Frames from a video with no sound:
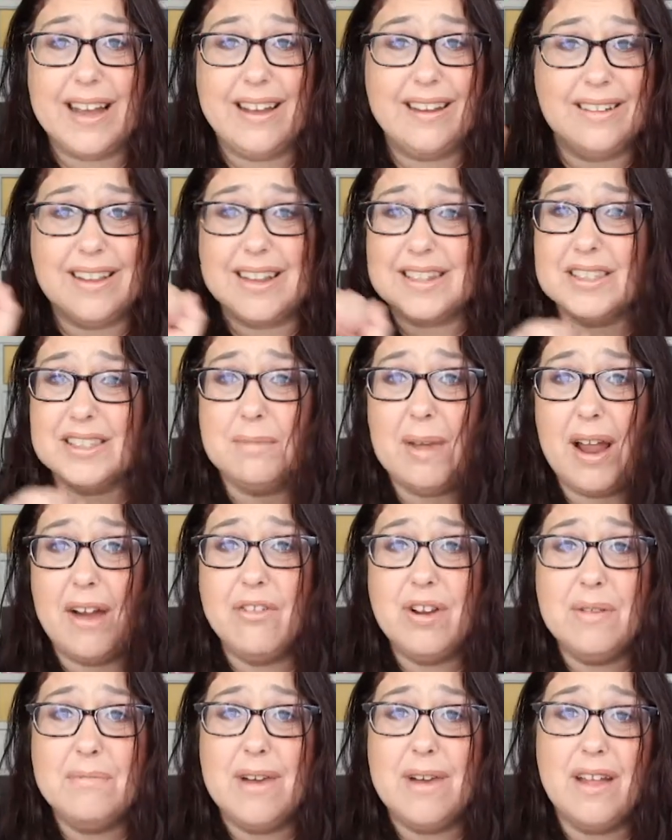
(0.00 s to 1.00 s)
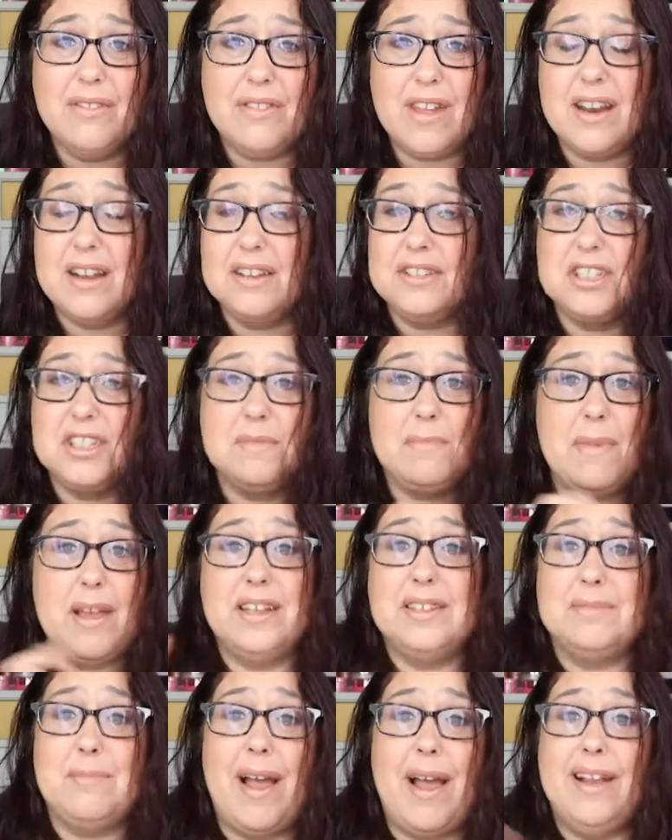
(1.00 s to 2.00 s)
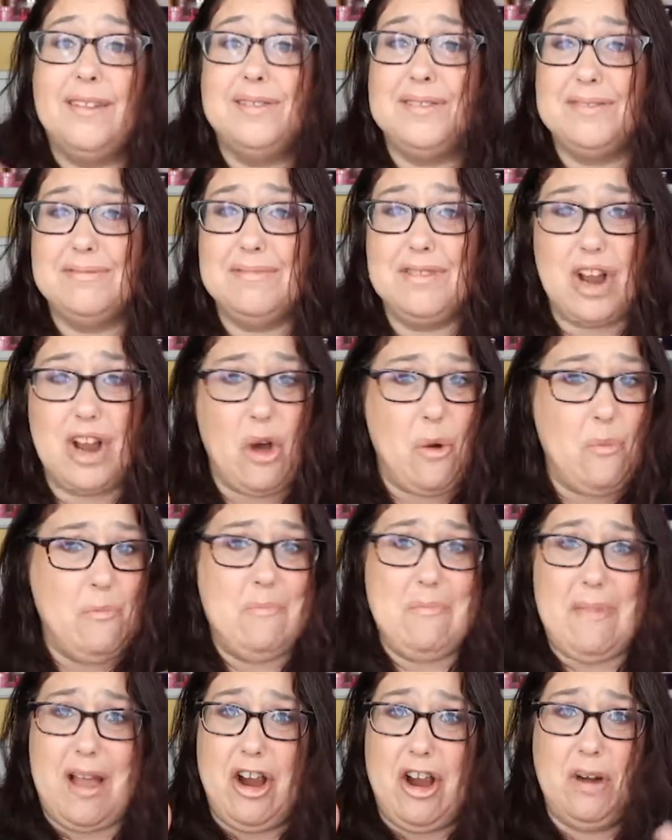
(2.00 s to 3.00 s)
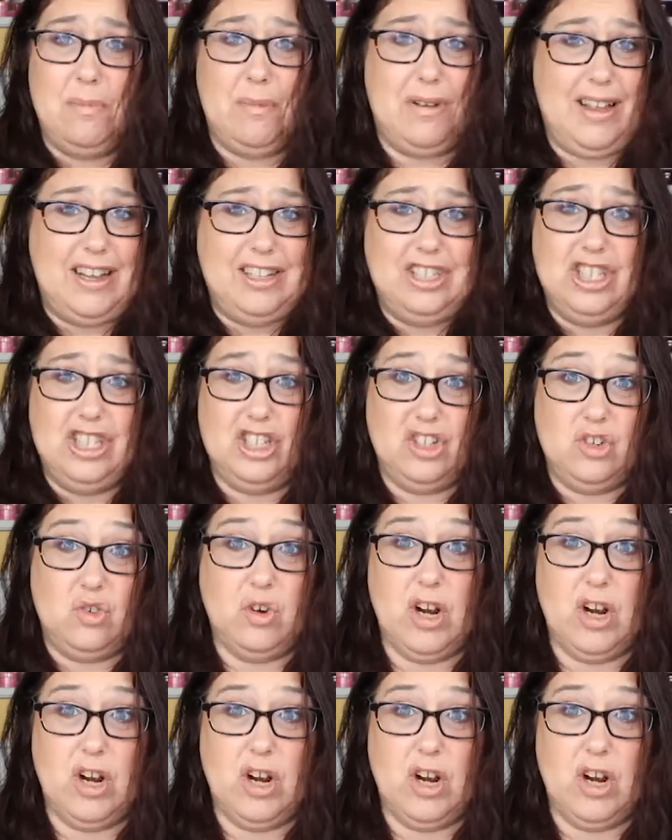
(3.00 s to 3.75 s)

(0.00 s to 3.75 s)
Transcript: I collect them every month, and it just makes my, you know, my herb collection just